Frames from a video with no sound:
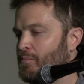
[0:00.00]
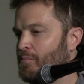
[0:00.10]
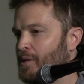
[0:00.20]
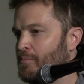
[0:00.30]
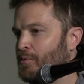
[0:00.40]

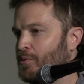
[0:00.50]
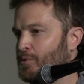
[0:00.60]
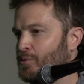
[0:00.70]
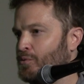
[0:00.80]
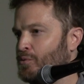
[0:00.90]
people
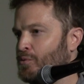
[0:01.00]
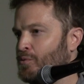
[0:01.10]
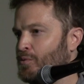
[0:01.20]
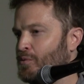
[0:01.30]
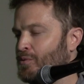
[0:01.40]
who
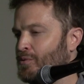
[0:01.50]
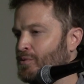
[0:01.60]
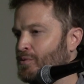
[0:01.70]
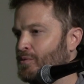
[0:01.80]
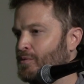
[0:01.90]

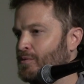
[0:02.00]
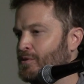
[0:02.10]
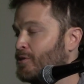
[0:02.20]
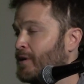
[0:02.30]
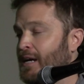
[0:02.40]

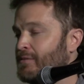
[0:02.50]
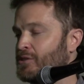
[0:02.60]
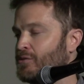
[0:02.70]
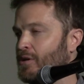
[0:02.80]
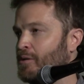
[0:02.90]
don't have a
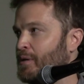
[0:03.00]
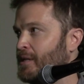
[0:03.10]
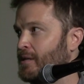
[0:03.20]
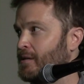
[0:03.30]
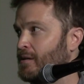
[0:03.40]
strong
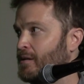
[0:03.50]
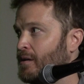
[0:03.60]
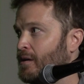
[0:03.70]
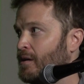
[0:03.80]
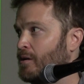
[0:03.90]
opinion
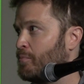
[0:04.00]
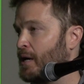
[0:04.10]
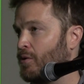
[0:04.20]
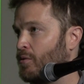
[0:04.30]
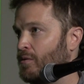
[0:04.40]

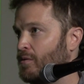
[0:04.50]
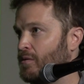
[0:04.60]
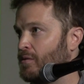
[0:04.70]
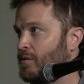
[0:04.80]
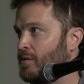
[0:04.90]
about,
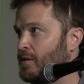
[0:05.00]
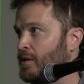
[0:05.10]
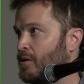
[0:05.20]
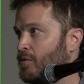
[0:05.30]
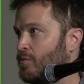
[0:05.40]
you know,